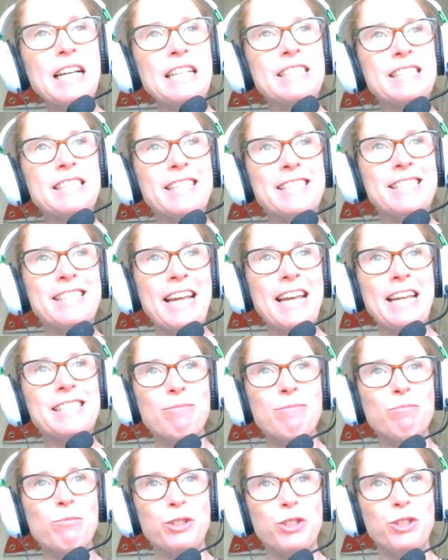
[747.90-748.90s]
the
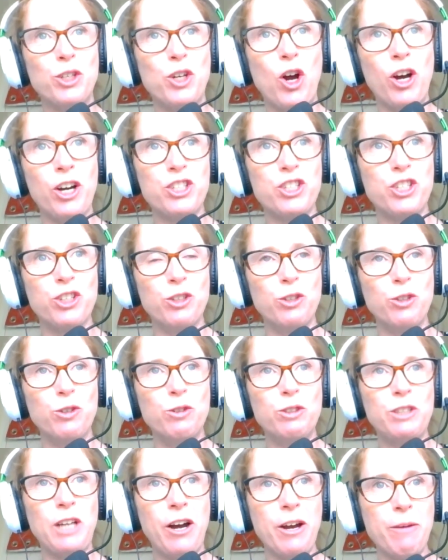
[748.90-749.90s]
same with regard
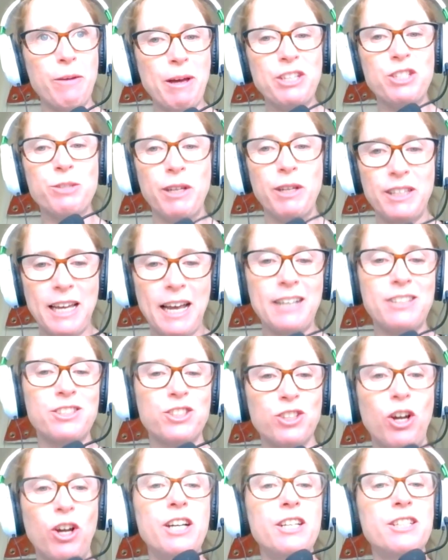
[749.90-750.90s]
to, Gary mentioned about the
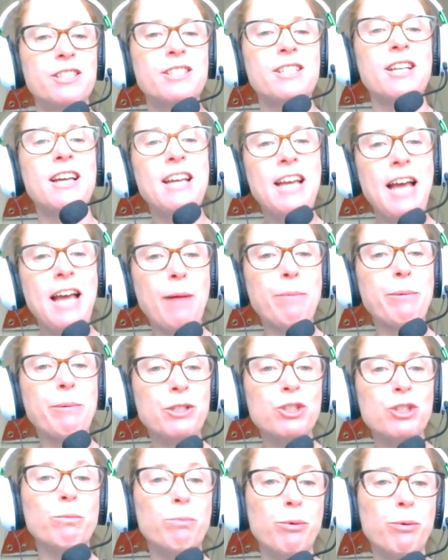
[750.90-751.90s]
exercise helping
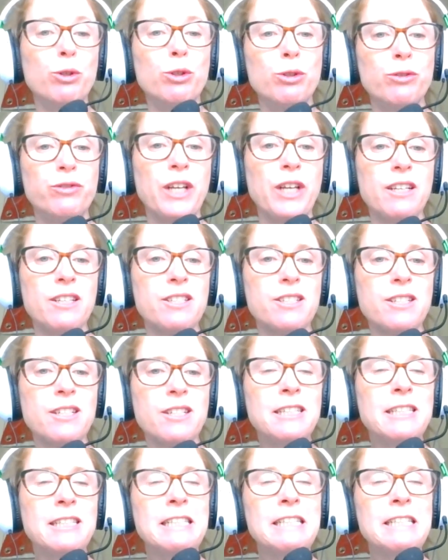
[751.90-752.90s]
to improve that.
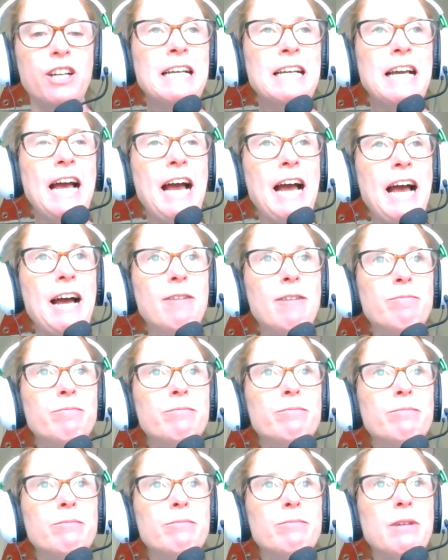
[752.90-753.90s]

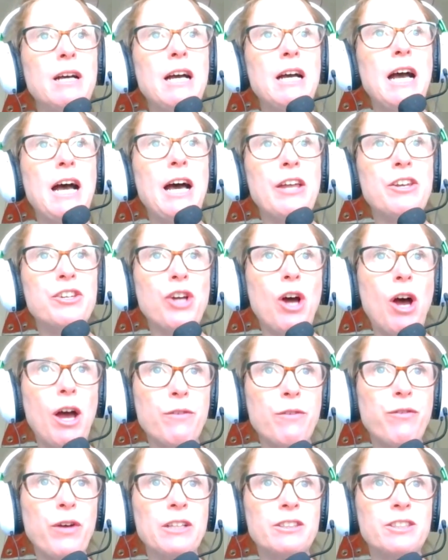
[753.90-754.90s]
And
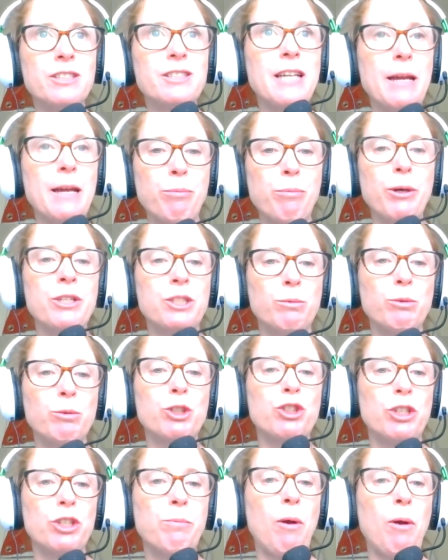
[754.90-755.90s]
I felt the same principle
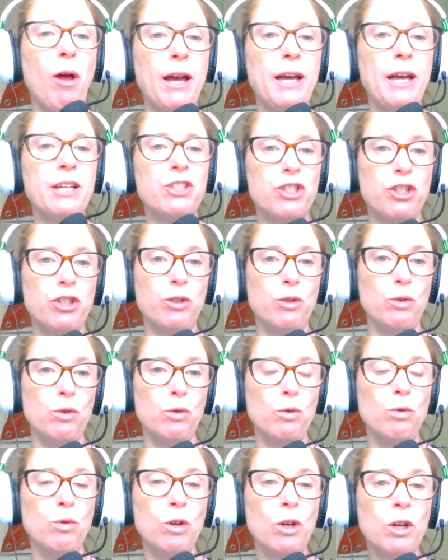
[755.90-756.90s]
should apply
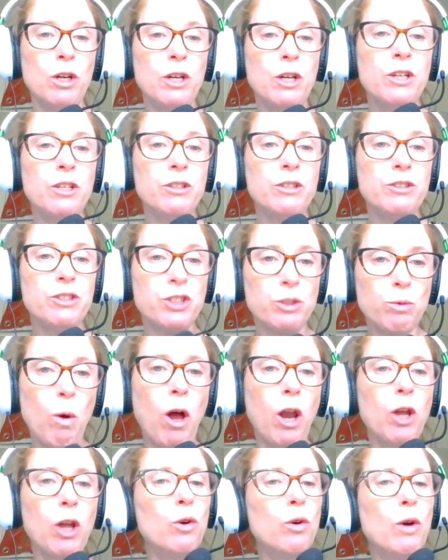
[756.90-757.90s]
to
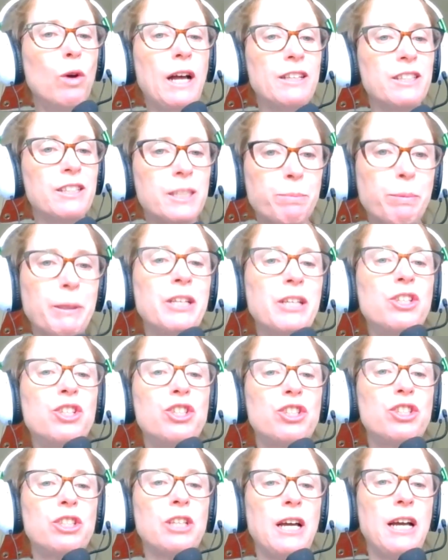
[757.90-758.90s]
swallow and
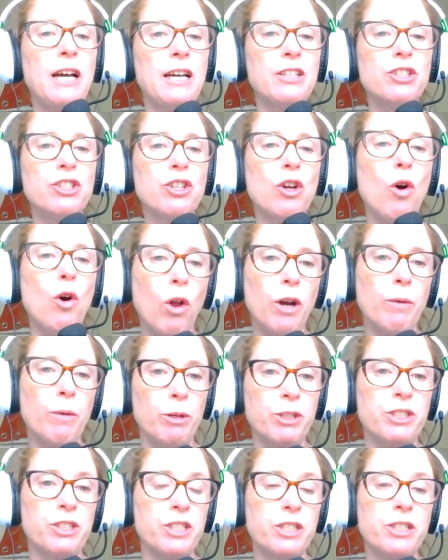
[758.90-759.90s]
speech and all our
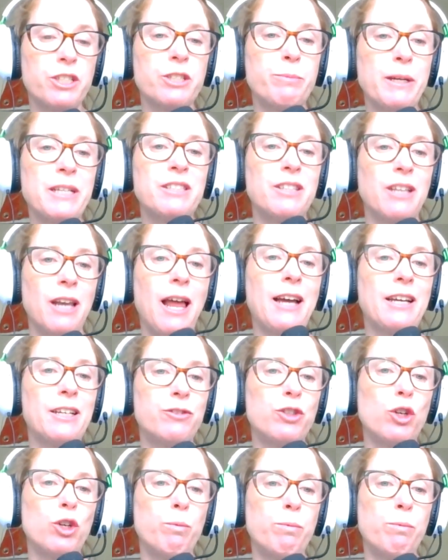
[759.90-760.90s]
muscles, because basically the lack
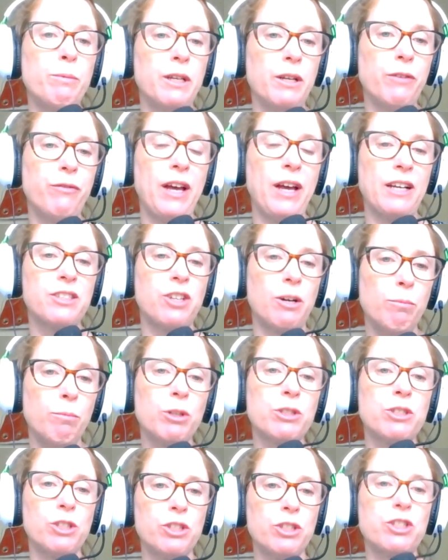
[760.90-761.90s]
of dopamine affects our
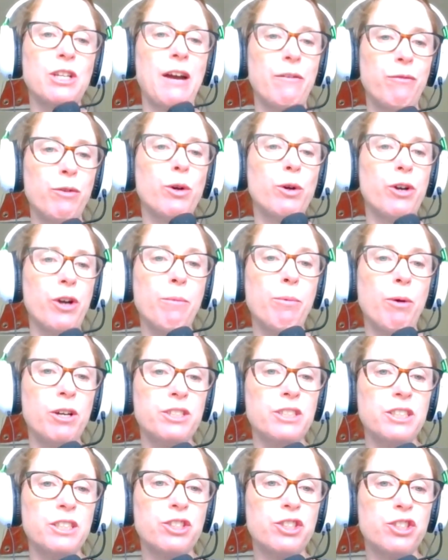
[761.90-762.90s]
muscles everywhere in our
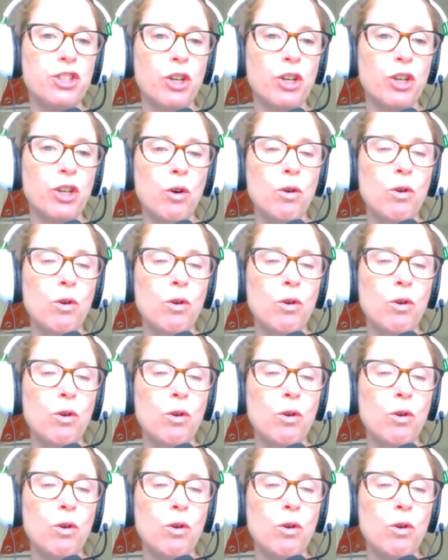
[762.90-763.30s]
body. So